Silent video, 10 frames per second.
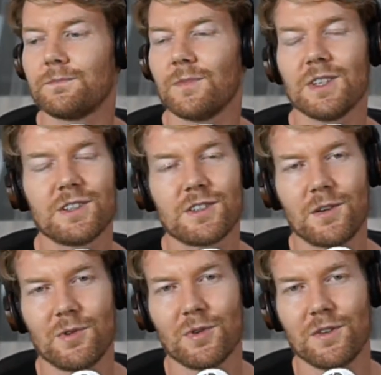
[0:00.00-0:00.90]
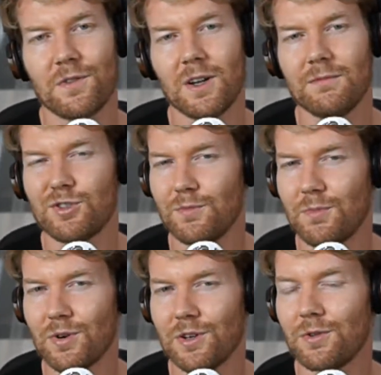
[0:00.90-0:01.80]
this is going to be really fun. Should be
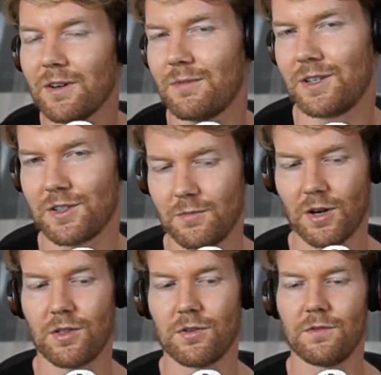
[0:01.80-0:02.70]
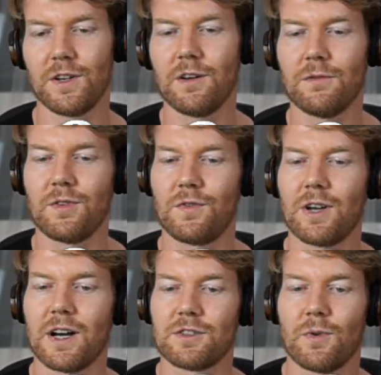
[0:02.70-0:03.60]
pretty quick, and it's going to be our third video. If you
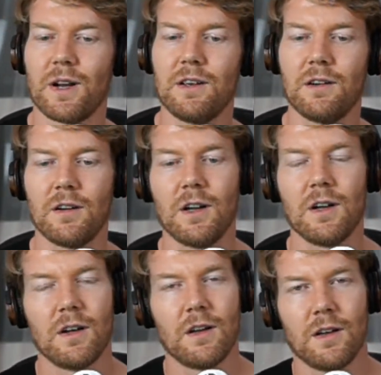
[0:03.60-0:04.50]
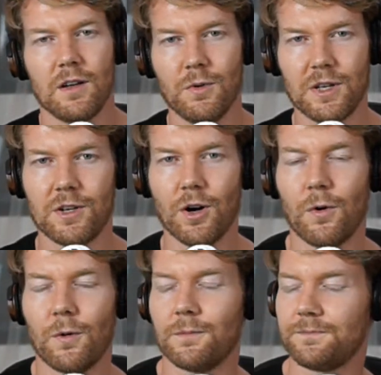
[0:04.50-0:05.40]
guys are ready, here we go.